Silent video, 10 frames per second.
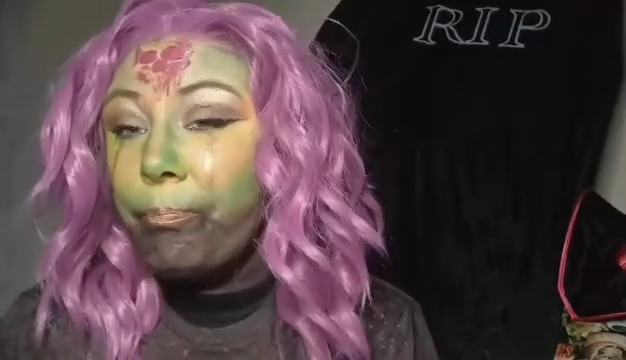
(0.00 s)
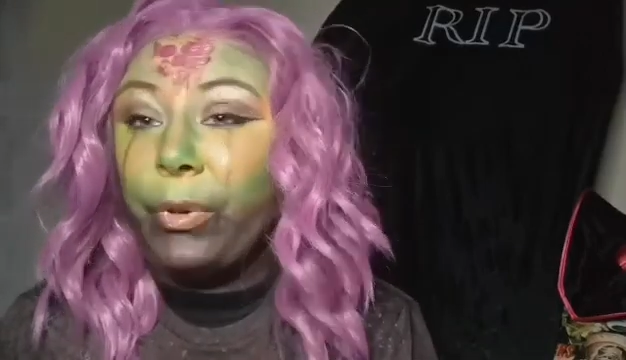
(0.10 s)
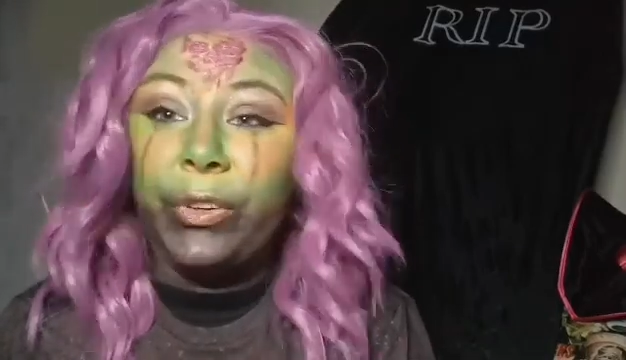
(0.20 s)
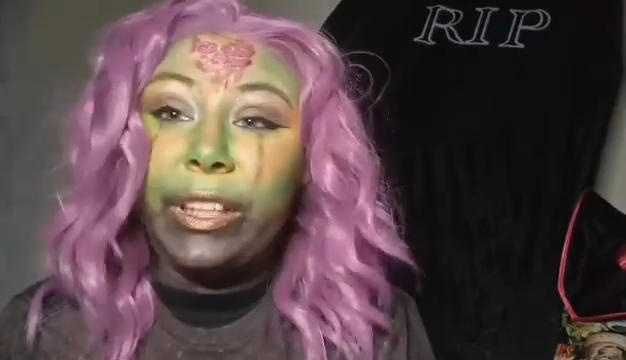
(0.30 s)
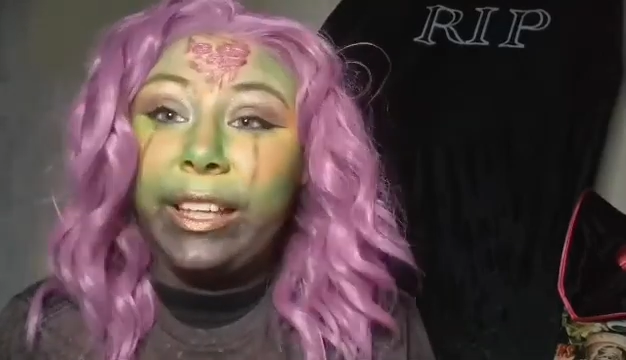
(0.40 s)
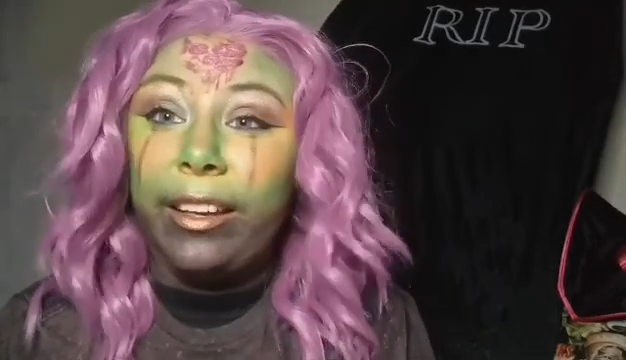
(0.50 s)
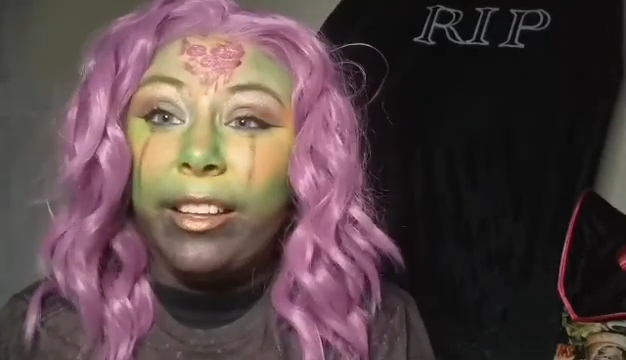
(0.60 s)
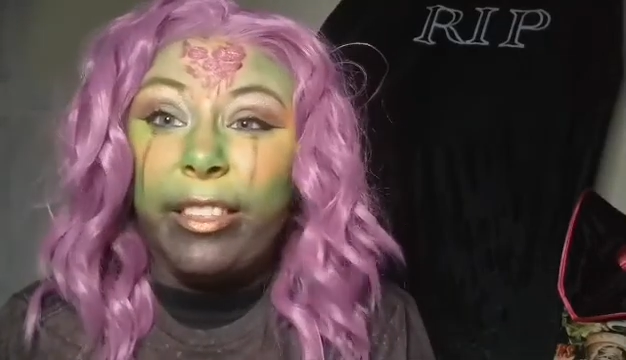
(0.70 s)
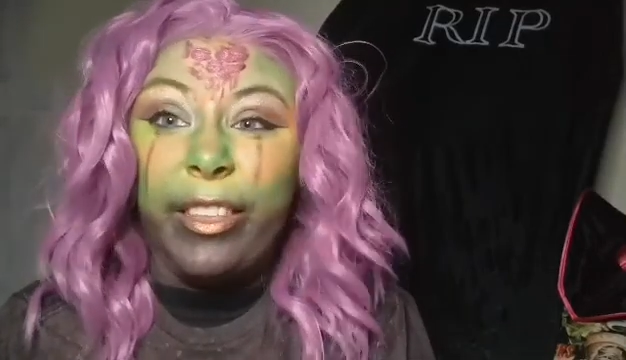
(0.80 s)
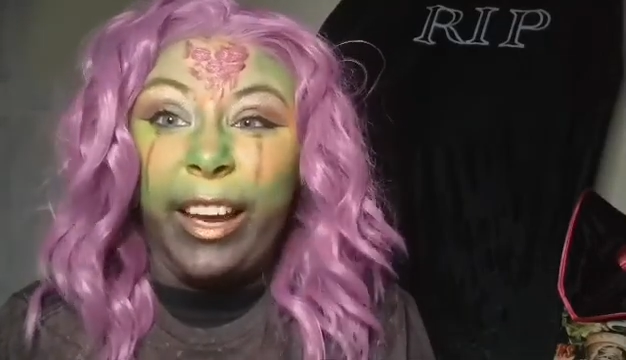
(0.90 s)
But yeah,
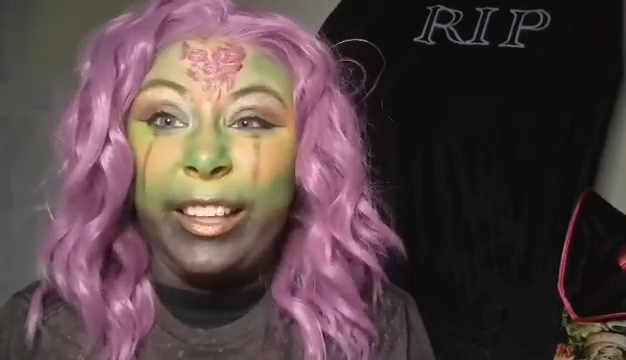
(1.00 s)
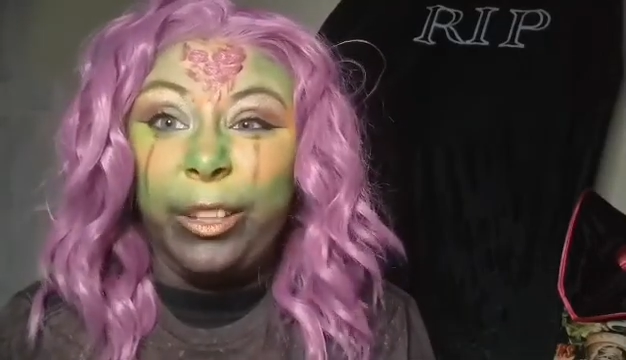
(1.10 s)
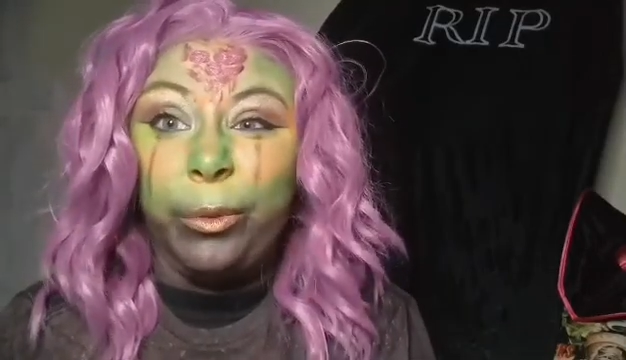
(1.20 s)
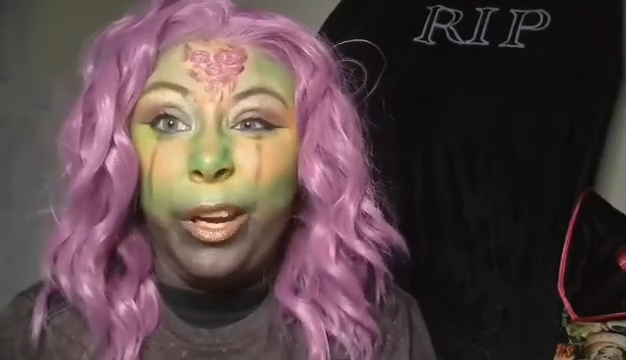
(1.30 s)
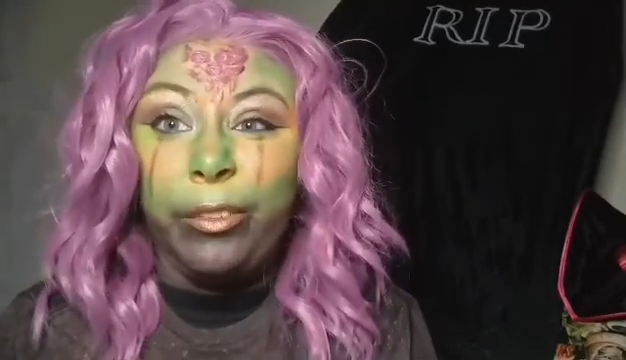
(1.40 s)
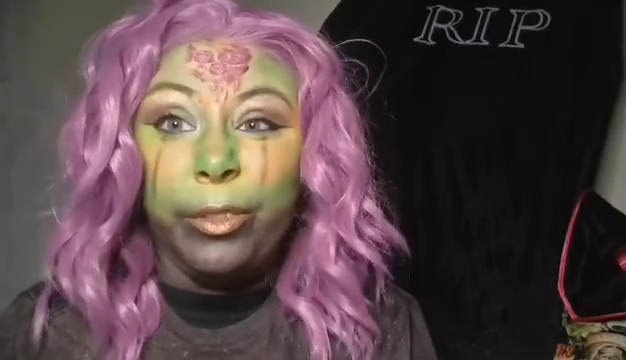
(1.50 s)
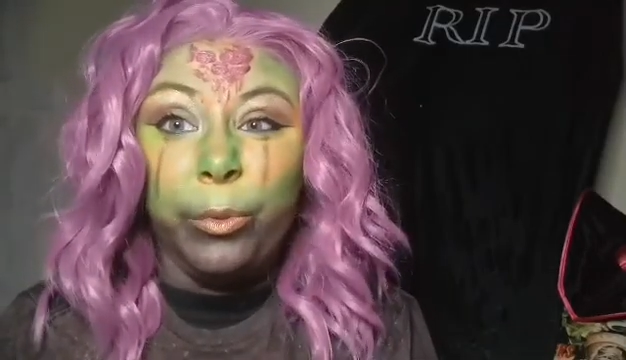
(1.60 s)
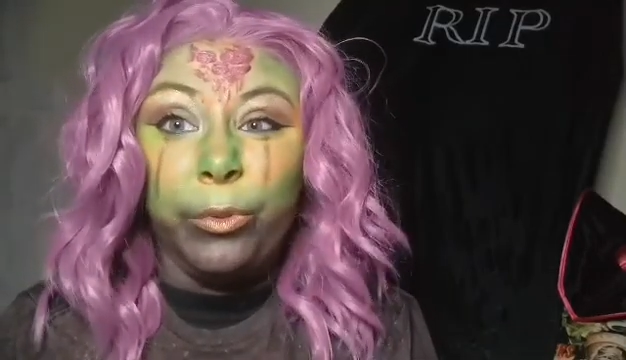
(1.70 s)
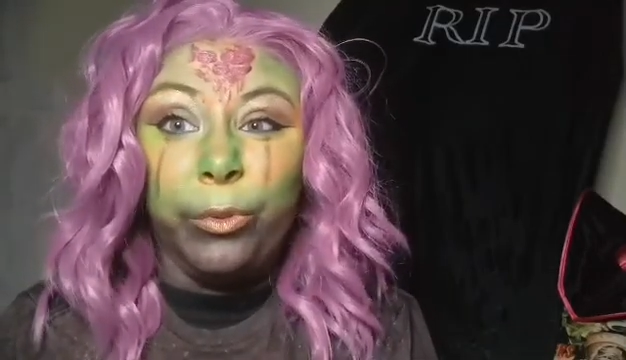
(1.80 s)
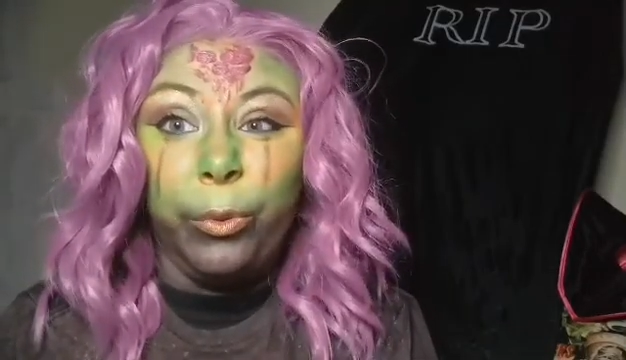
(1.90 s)
thank you
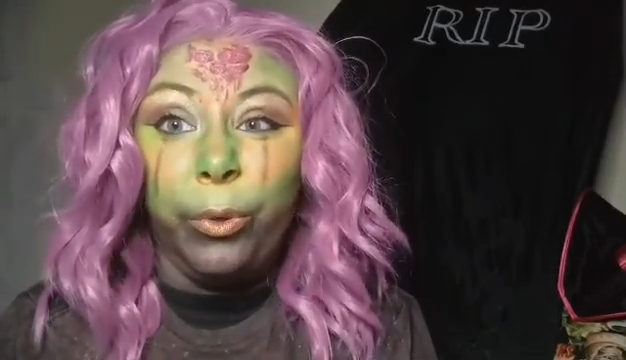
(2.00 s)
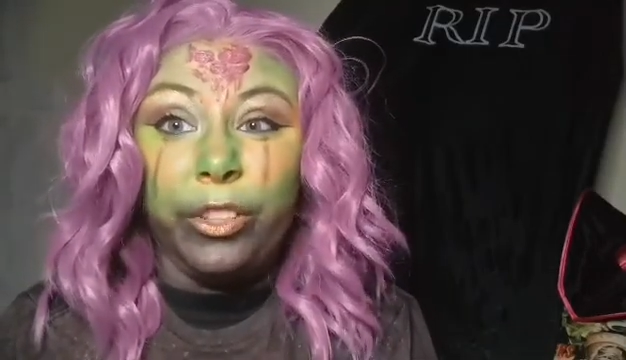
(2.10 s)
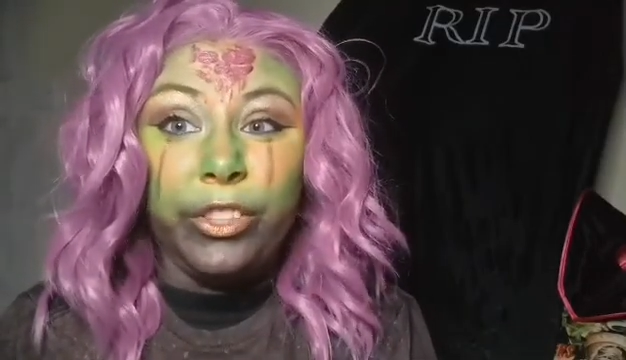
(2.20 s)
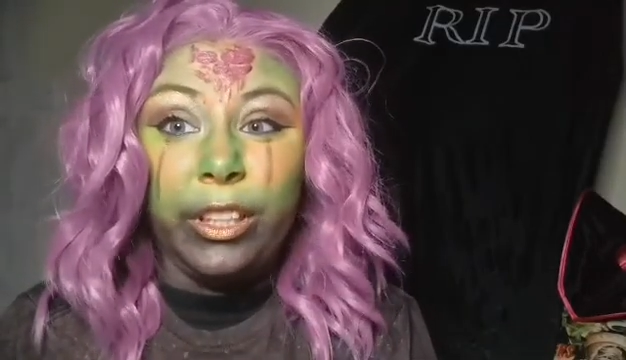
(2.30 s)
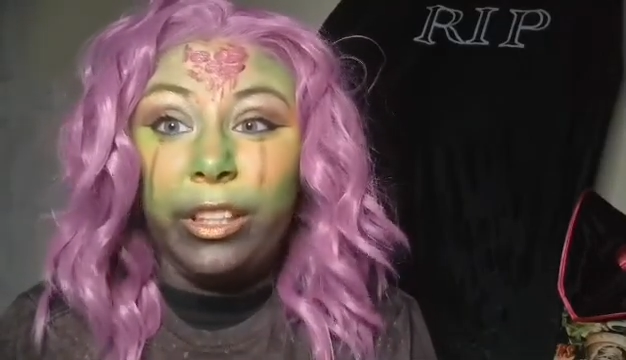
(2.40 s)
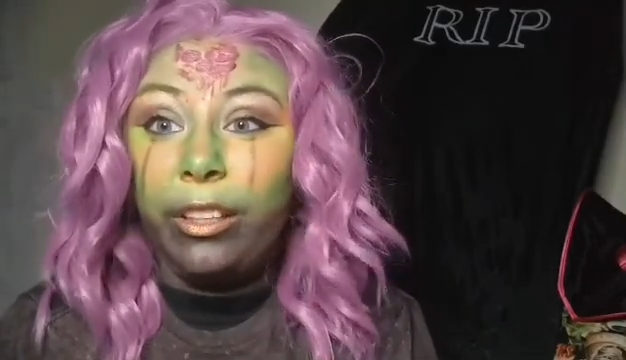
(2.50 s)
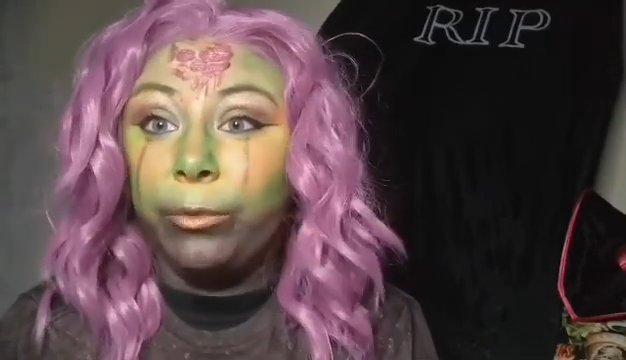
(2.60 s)
everyone for watching.